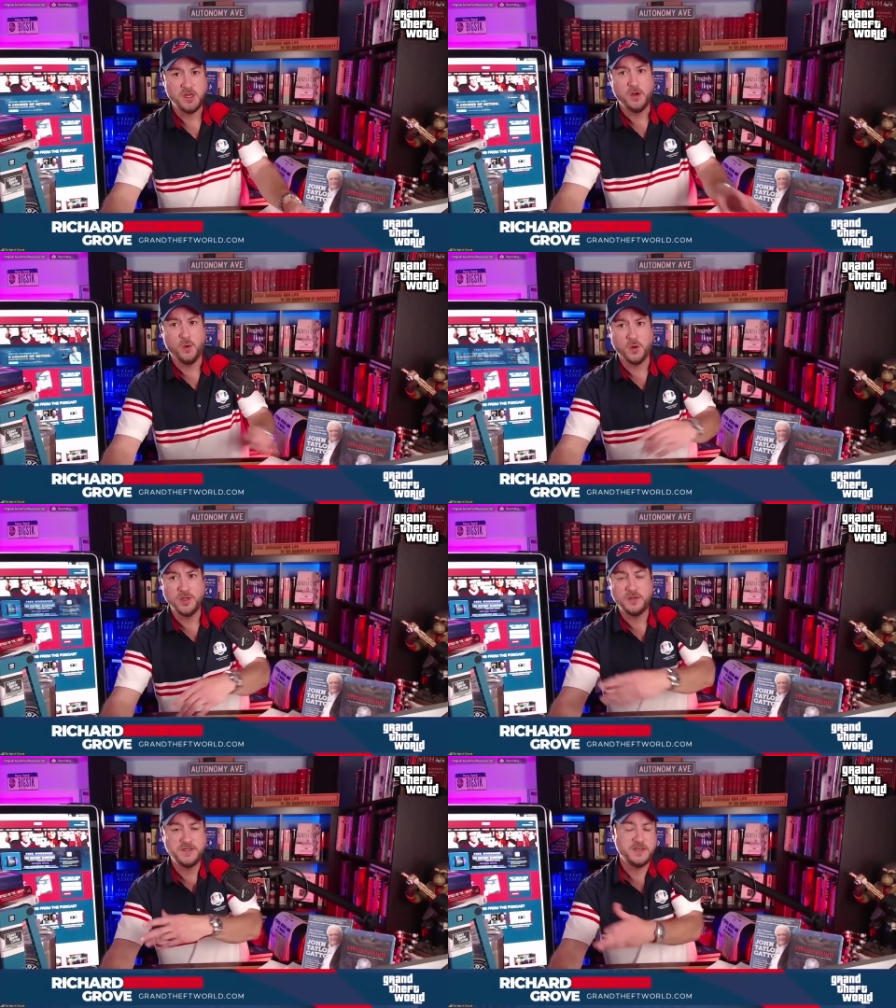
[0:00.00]
Or
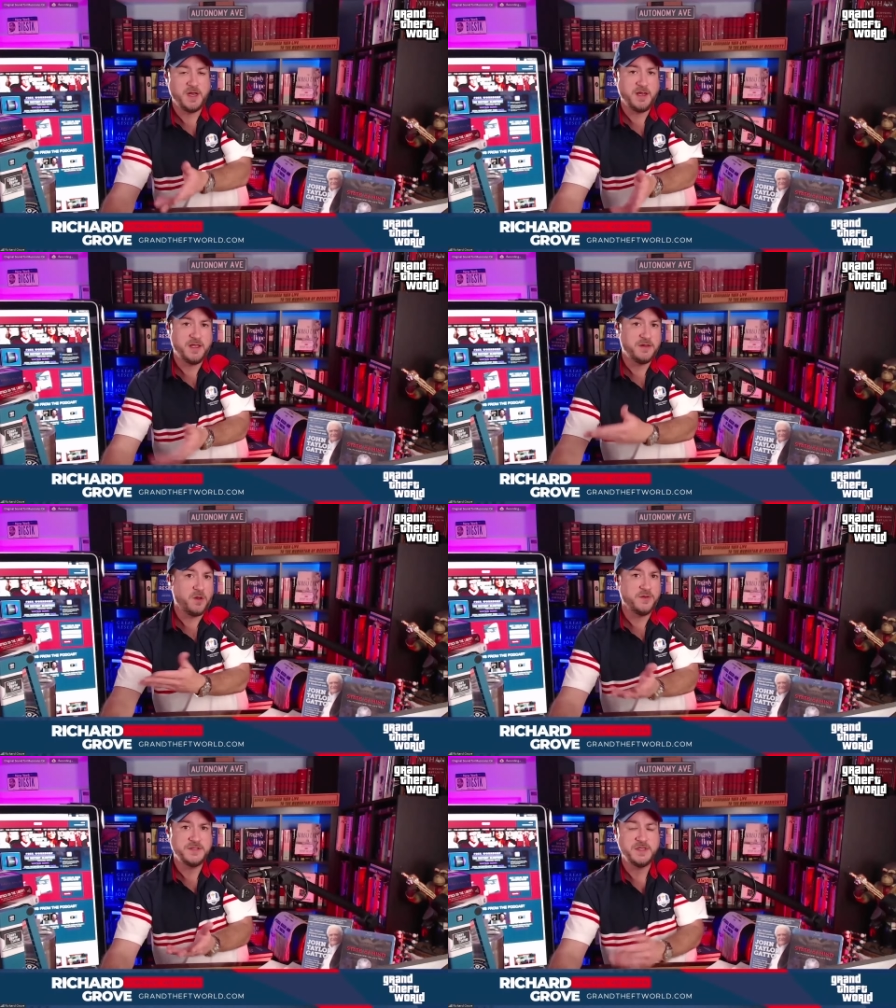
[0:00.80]
you could deny
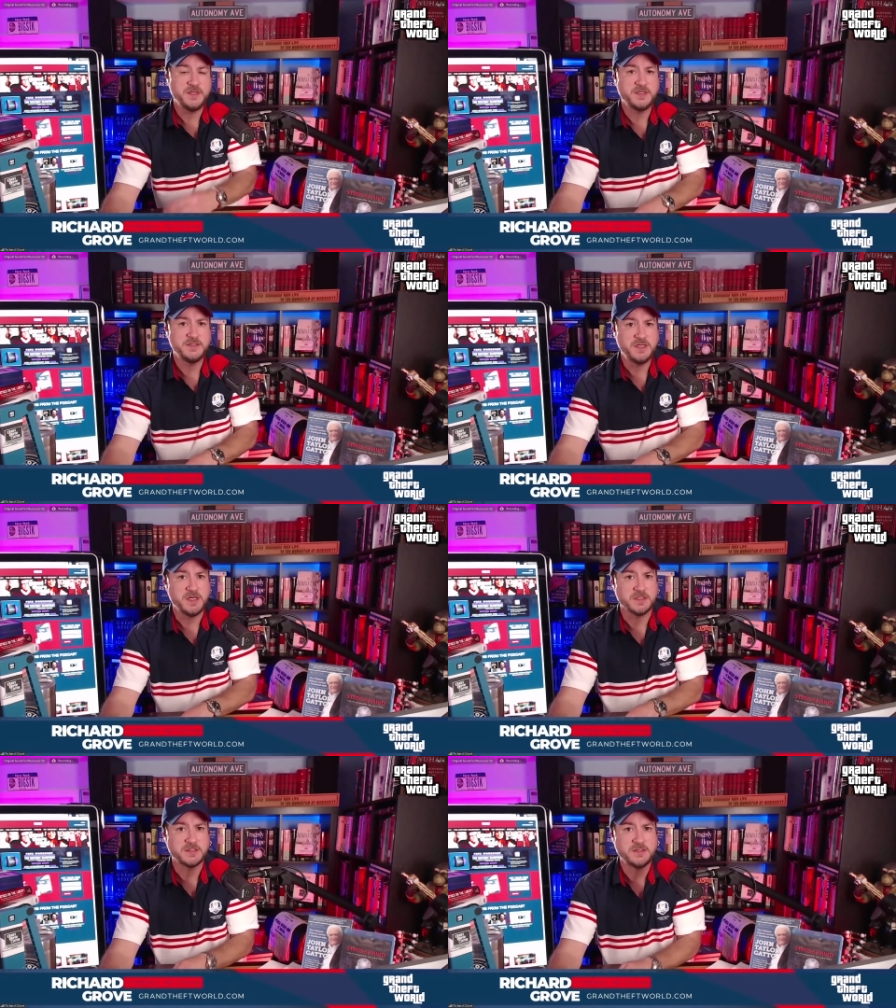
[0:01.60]
all these things
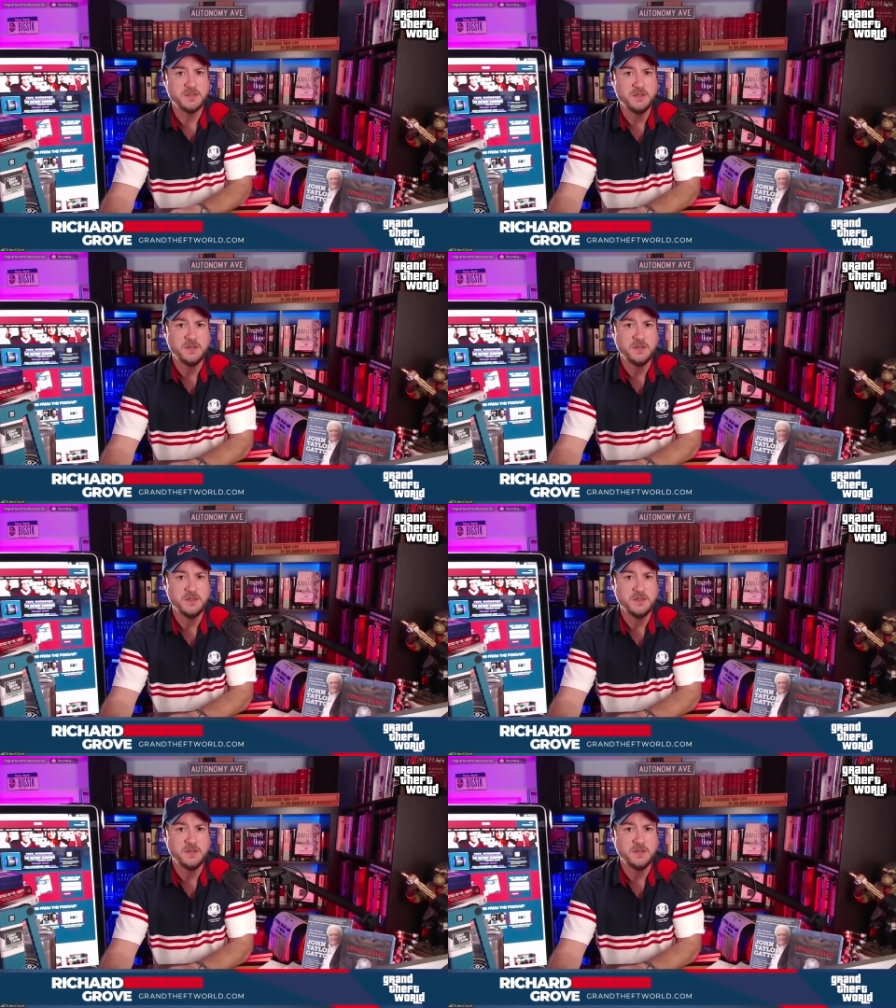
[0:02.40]
exist